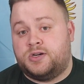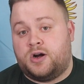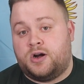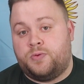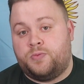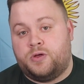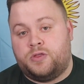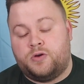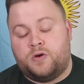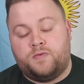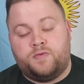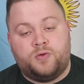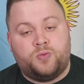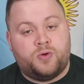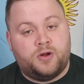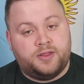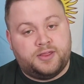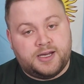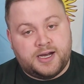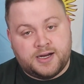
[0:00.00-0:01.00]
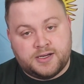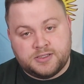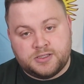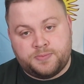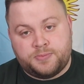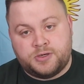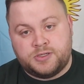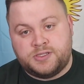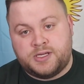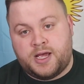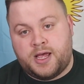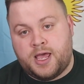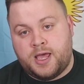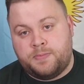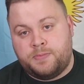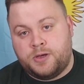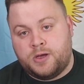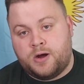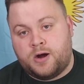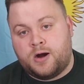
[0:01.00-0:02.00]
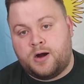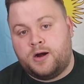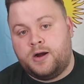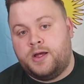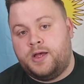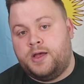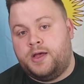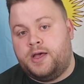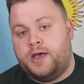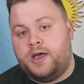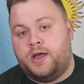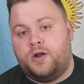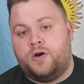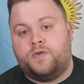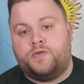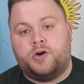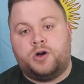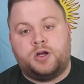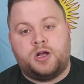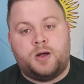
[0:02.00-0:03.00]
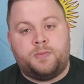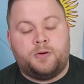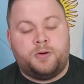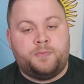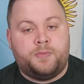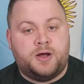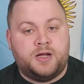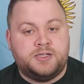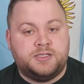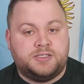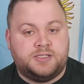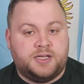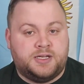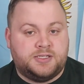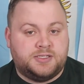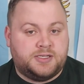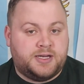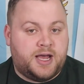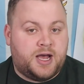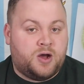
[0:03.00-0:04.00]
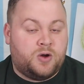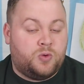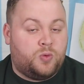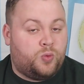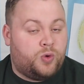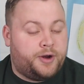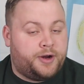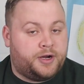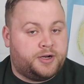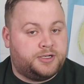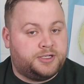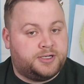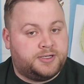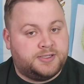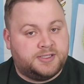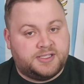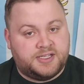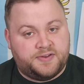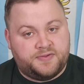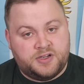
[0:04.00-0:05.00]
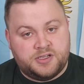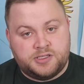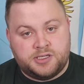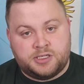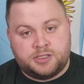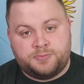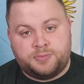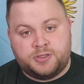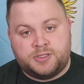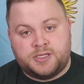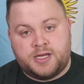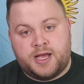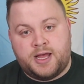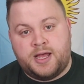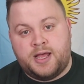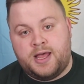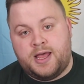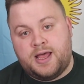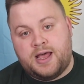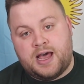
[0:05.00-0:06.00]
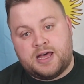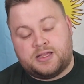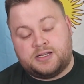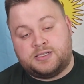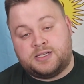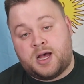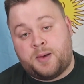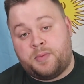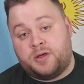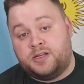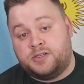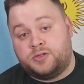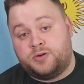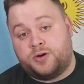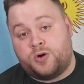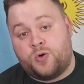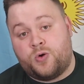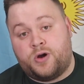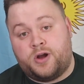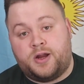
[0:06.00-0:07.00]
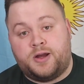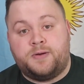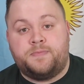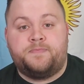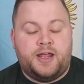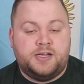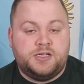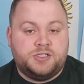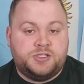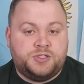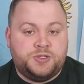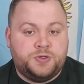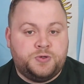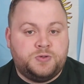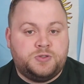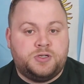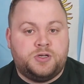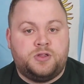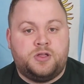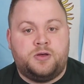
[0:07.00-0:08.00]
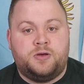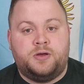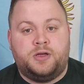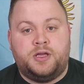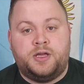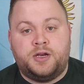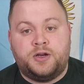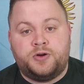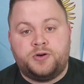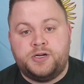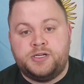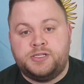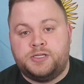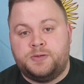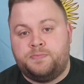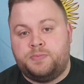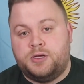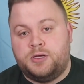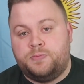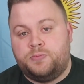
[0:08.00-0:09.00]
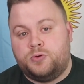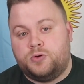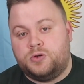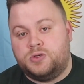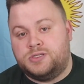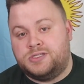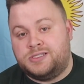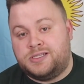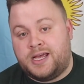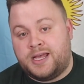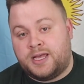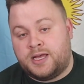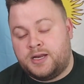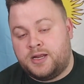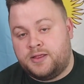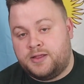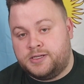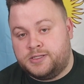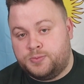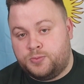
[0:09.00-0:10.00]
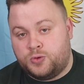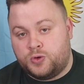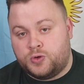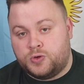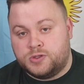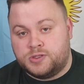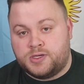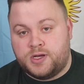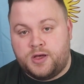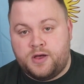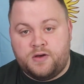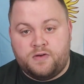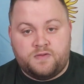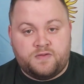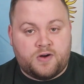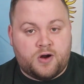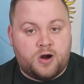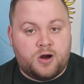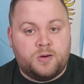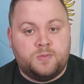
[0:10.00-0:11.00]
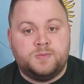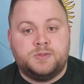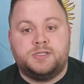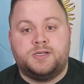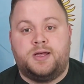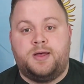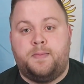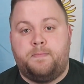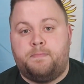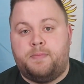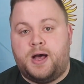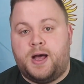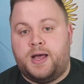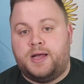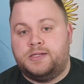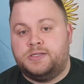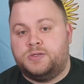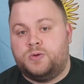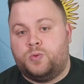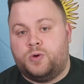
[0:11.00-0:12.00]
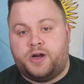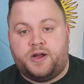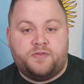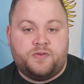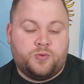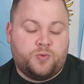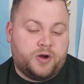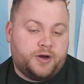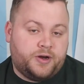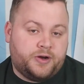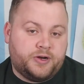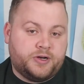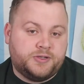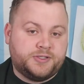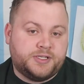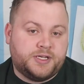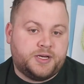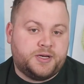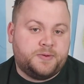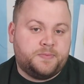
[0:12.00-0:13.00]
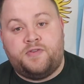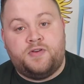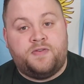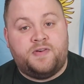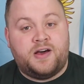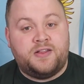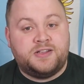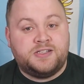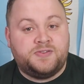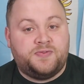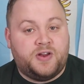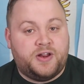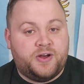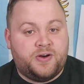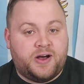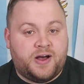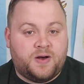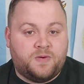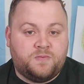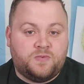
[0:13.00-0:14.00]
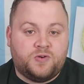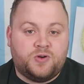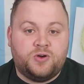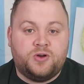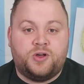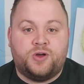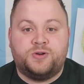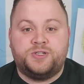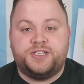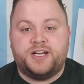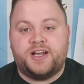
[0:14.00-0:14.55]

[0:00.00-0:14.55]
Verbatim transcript: started with over 1000% APR and over a couple months, it's now 176% at the time of this recording. It is due to the increase in people staking in these pools, farms, mines, whatever one you're using. If you found this video helpful, go